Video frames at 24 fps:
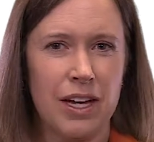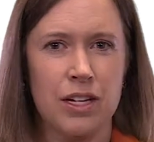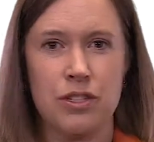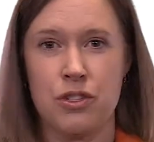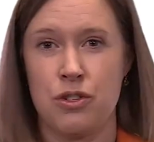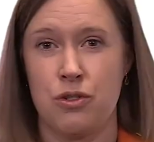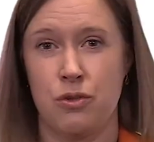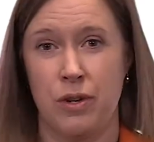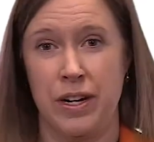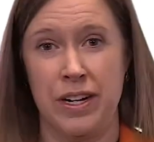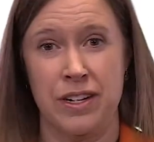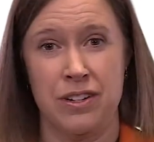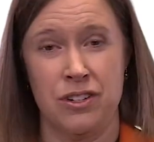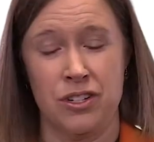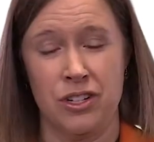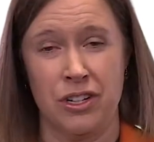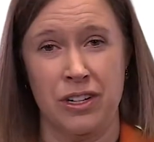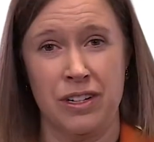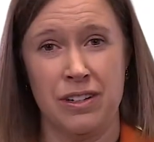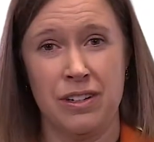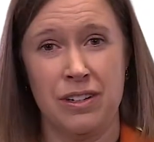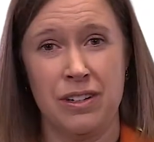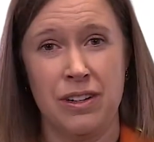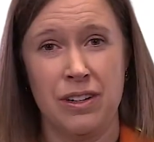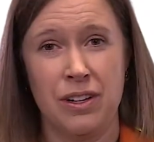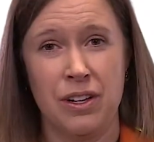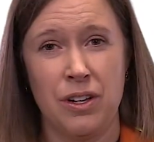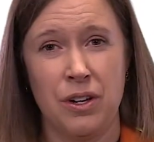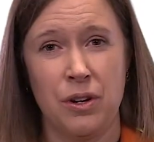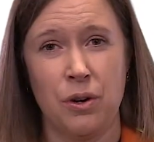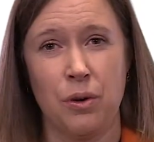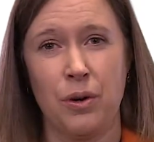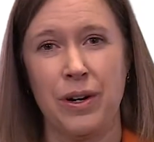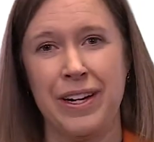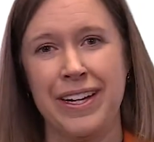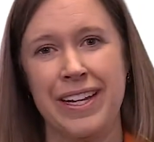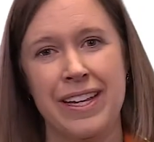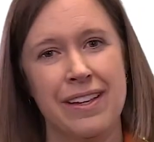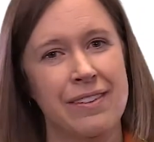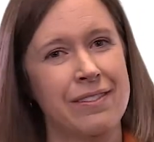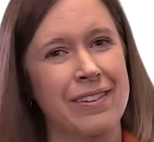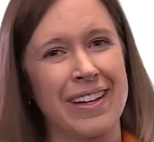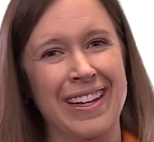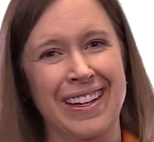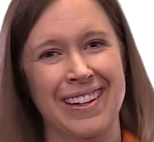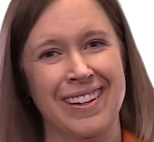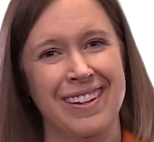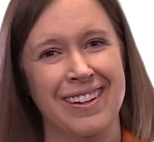a stranger, or
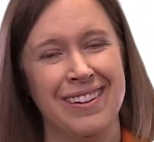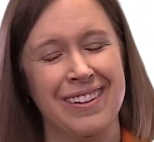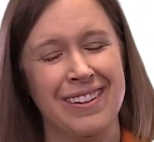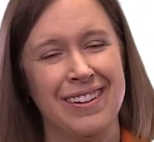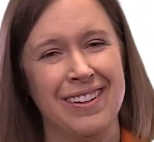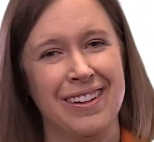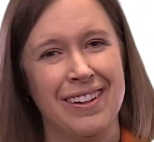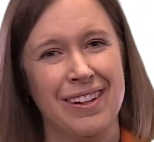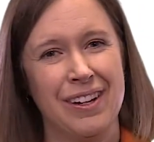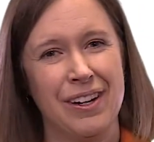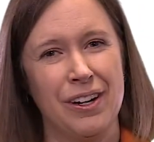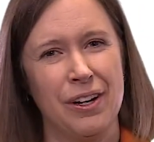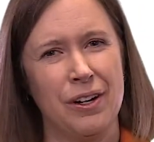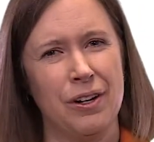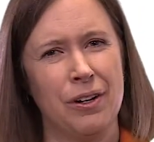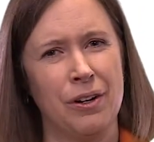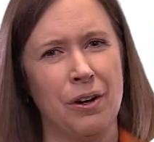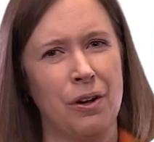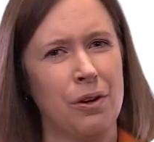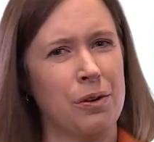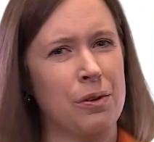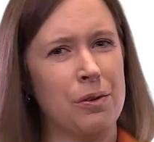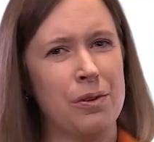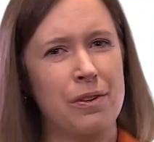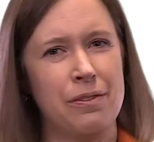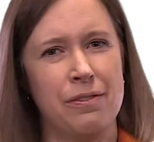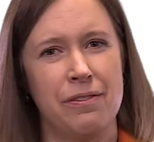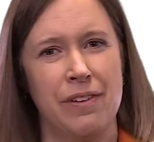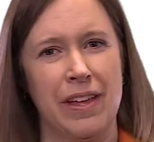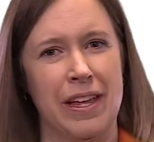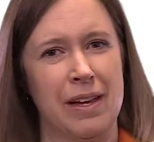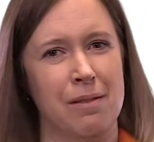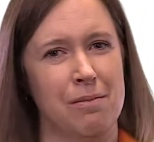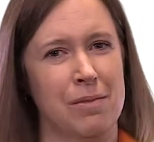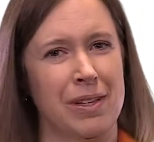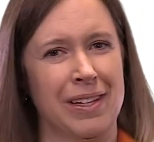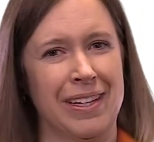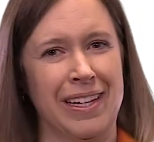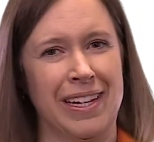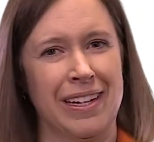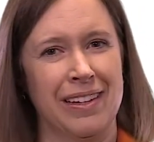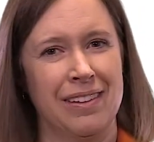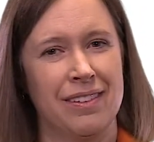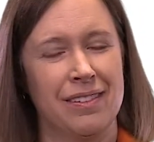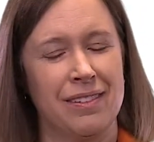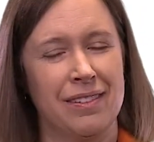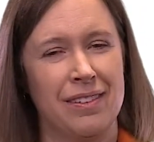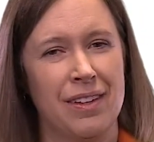even her own
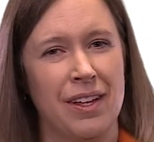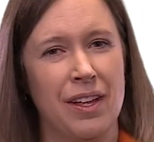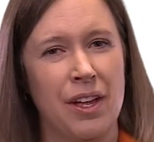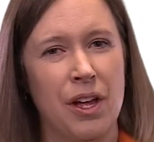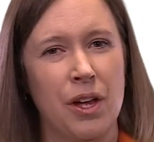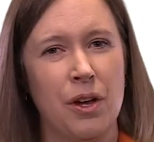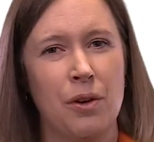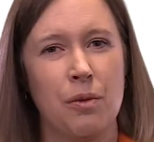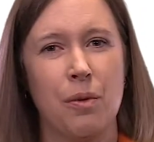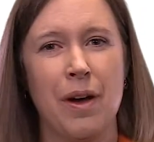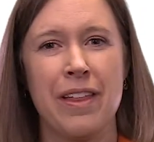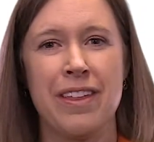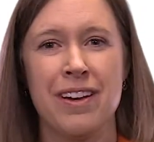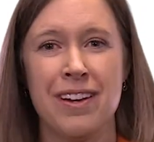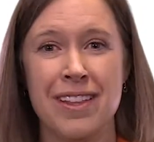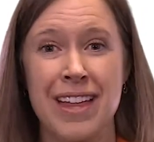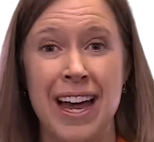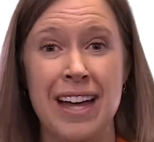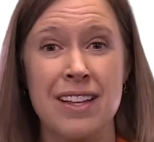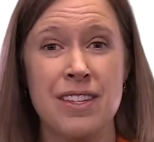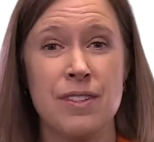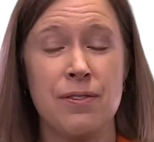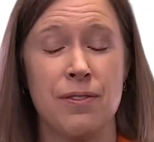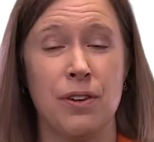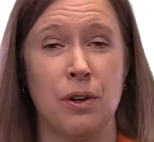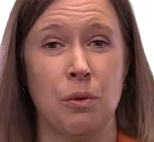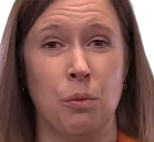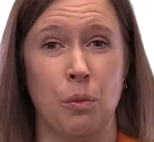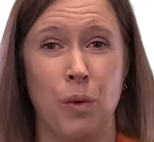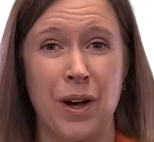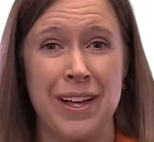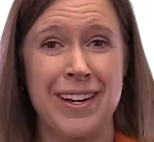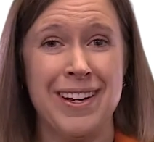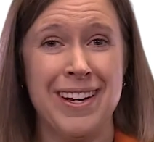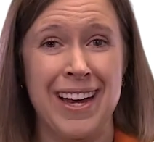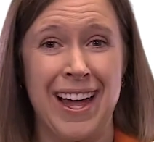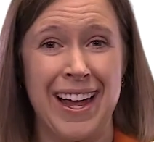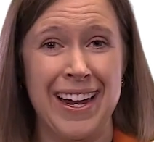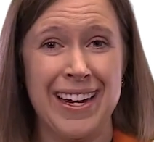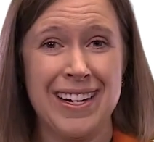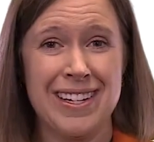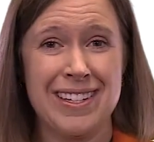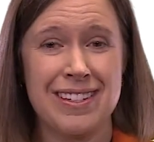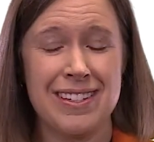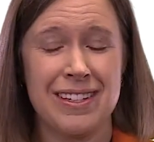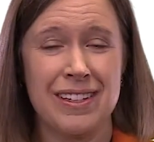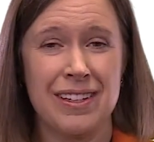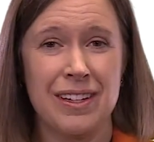family. Whether that's for one
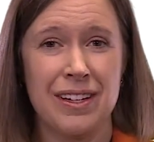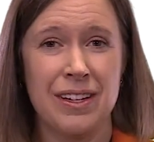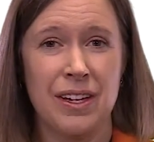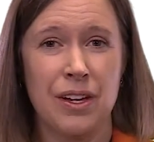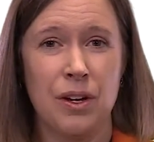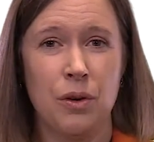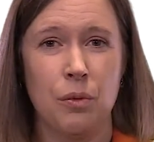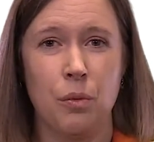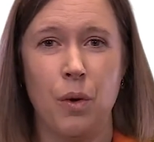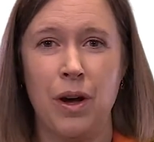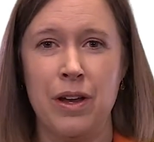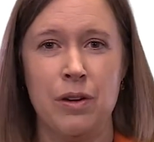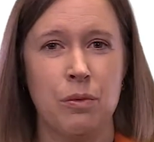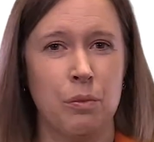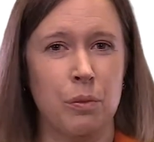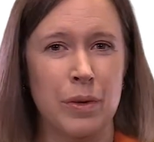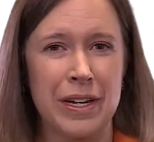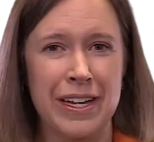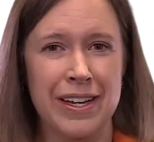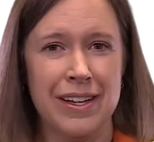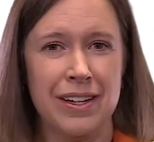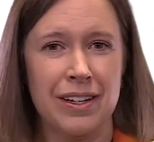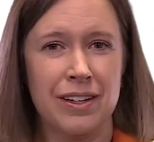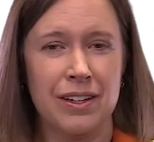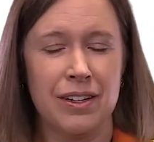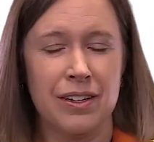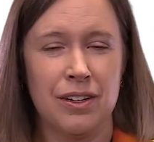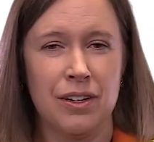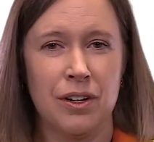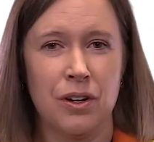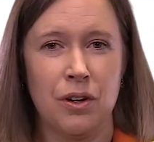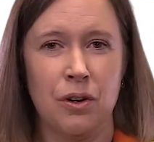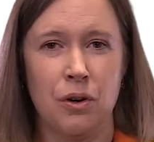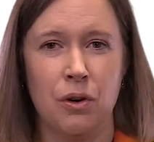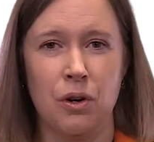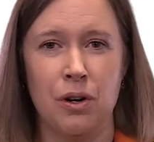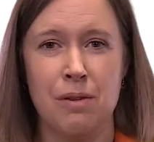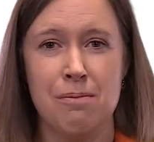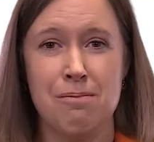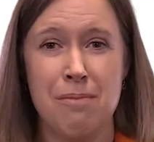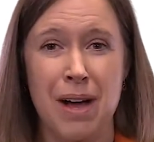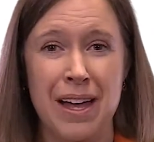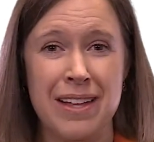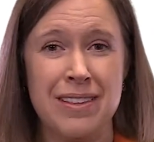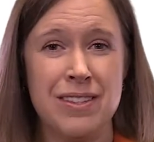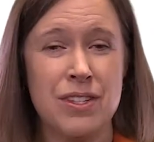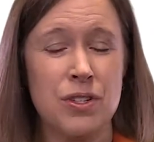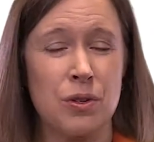night, one week, or
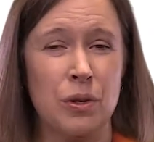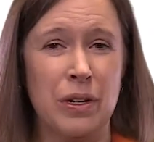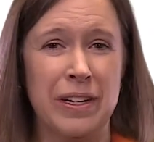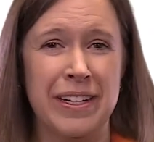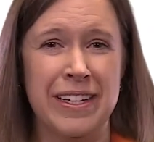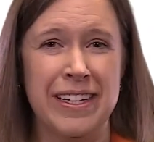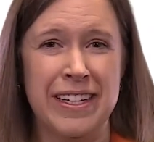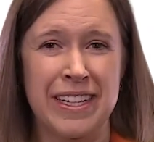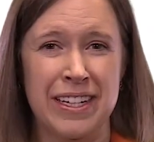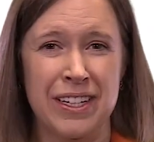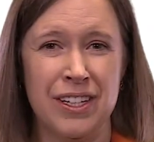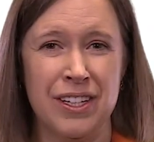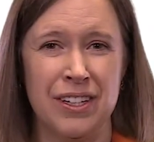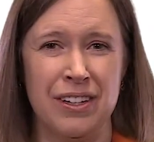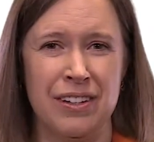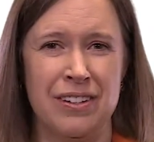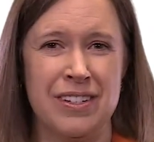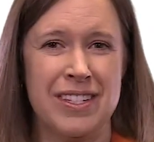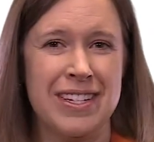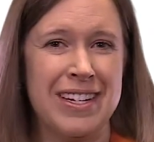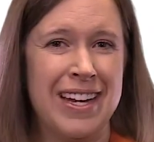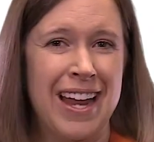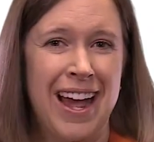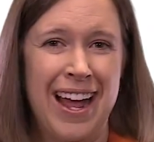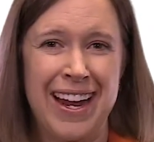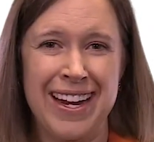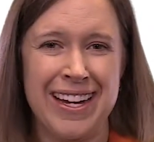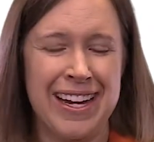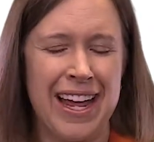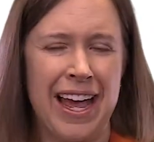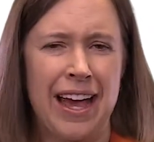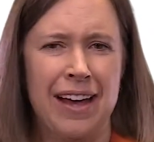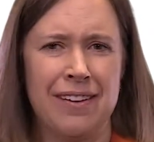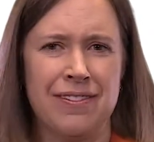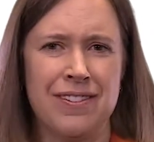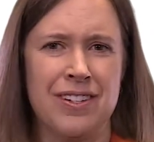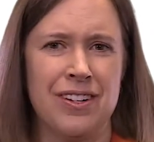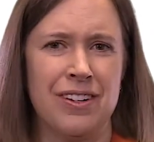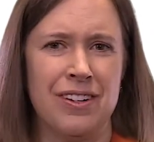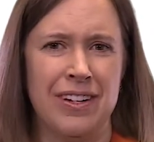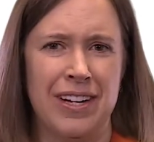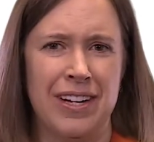months or years, night after